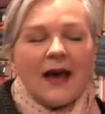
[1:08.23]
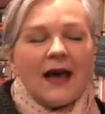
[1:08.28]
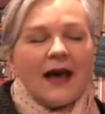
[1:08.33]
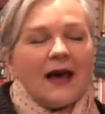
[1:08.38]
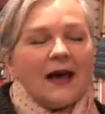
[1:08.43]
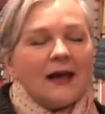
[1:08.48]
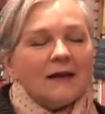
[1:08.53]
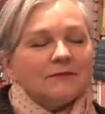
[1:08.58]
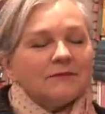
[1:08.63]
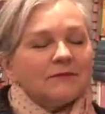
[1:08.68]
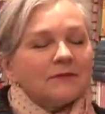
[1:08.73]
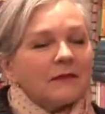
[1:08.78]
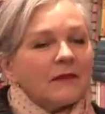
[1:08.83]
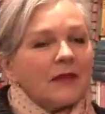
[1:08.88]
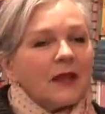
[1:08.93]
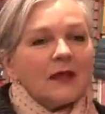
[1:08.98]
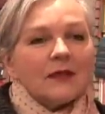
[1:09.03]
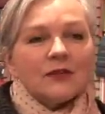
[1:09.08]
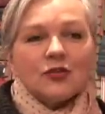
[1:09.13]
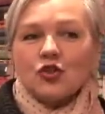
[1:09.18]

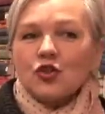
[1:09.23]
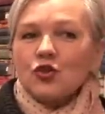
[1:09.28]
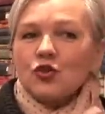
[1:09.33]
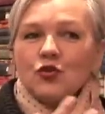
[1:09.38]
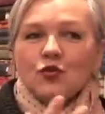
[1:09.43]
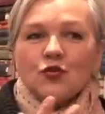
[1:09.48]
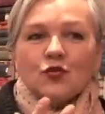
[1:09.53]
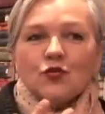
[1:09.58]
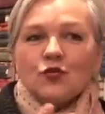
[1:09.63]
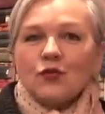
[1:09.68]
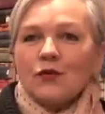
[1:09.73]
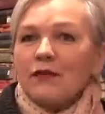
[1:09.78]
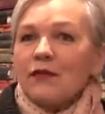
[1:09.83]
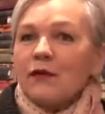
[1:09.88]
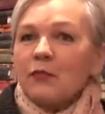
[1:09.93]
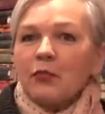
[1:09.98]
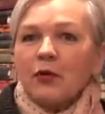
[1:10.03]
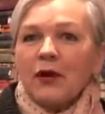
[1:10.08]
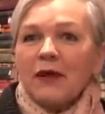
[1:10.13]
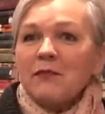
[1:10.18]
to
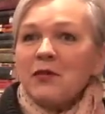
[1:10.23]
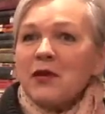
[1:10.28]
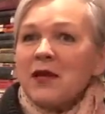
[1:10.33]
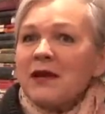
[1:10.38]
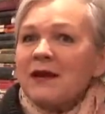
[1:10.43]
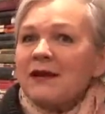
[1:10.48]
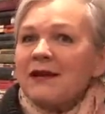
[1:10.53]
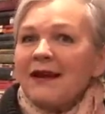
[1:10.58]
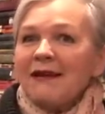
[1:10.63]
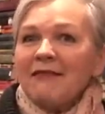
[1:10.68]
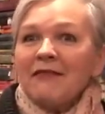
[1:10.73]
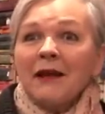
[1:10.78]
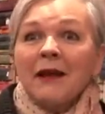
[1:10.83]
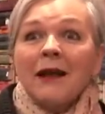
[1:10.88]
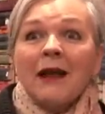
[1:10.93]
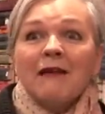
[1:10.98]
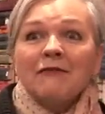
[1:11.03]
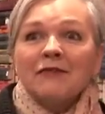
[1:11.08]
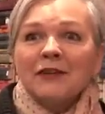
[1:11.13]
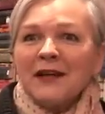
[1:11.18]
the Premier and the
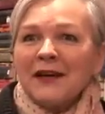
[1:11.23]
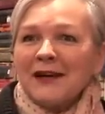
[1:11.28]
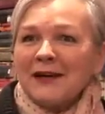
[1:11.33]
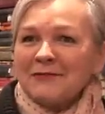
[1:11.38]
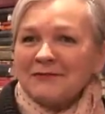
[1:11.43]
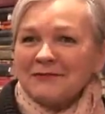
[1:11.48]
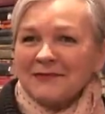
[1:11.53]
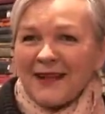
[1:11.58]
Governor,